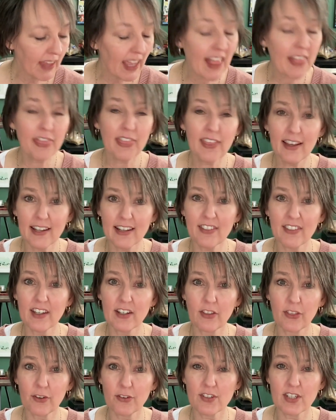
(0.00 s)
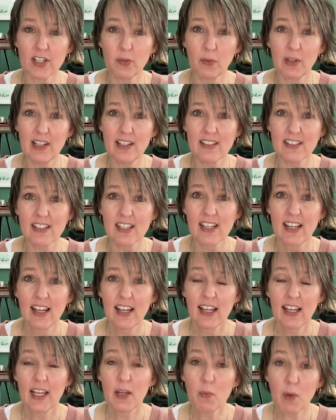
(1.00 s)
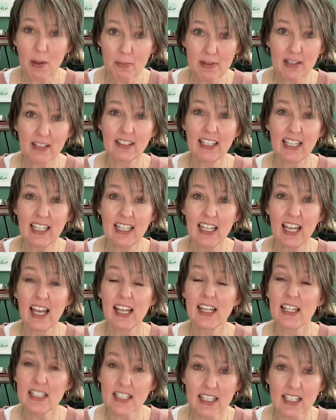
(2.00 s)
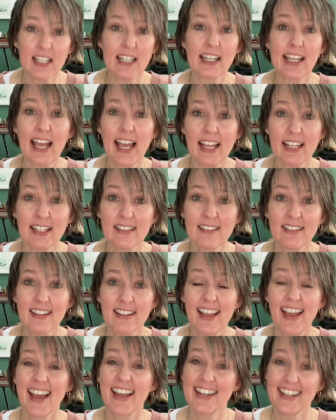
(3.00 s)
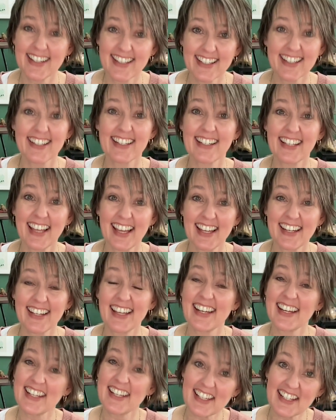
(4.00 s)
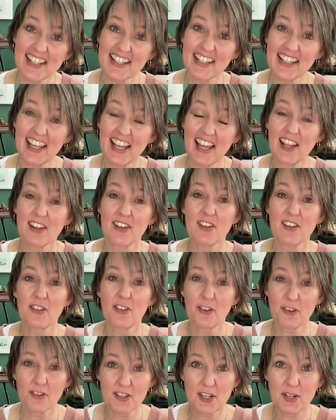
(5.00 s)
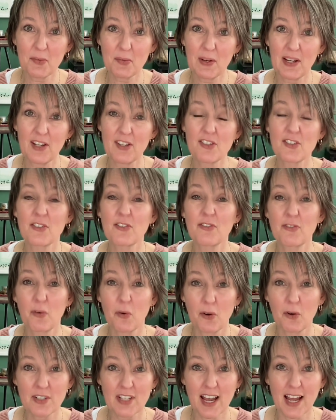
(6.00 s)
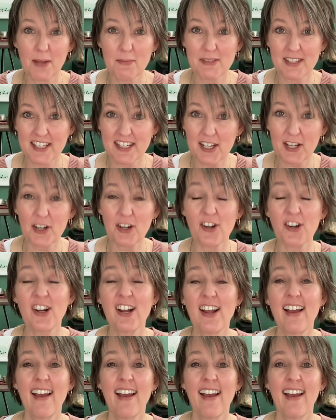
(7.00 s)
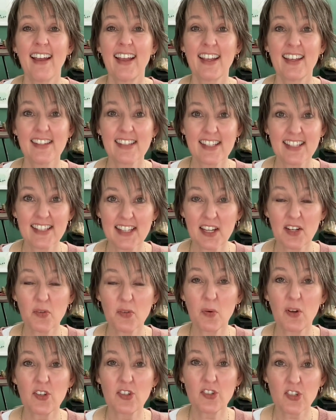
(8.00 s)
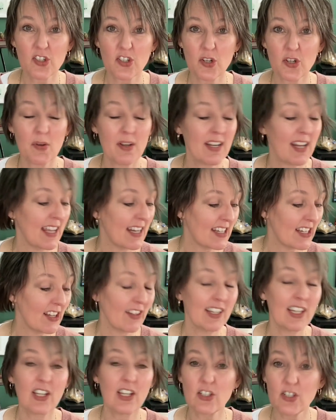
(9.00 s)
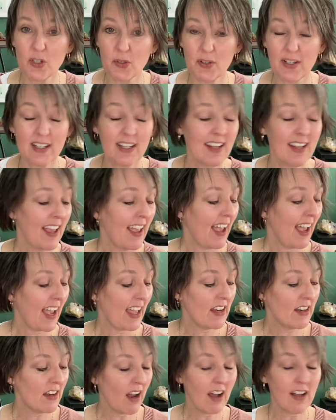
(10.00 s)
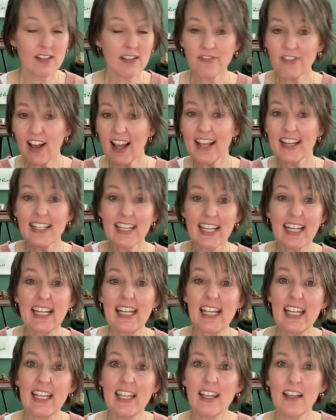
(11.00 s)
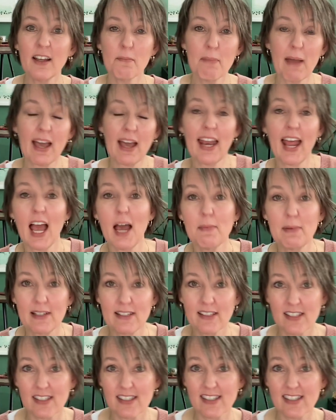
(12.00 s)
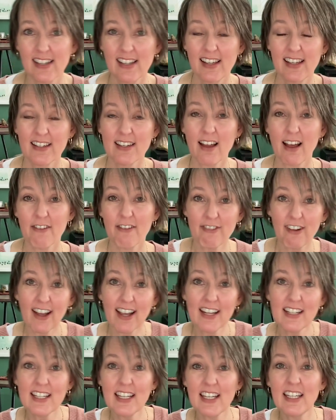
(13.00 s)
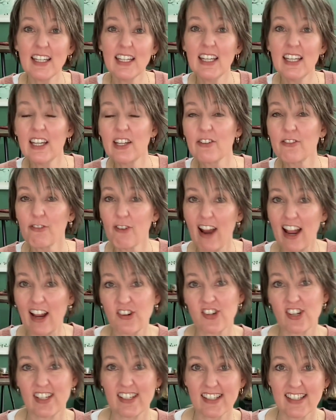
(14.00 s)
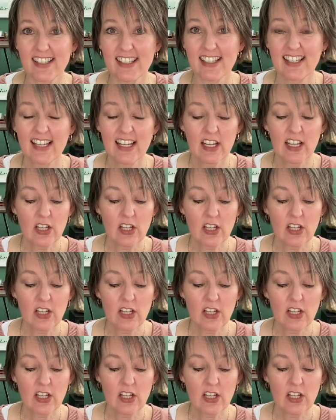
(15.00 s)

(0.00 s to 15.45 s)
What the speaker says: And then at the end of 13 weeks, he wiped it clean and he did it again. And he did it again and he did it again. 13 weeks, 4 times a year. His intent was to do it until he could do it and not find any bad habits, not find any infractions.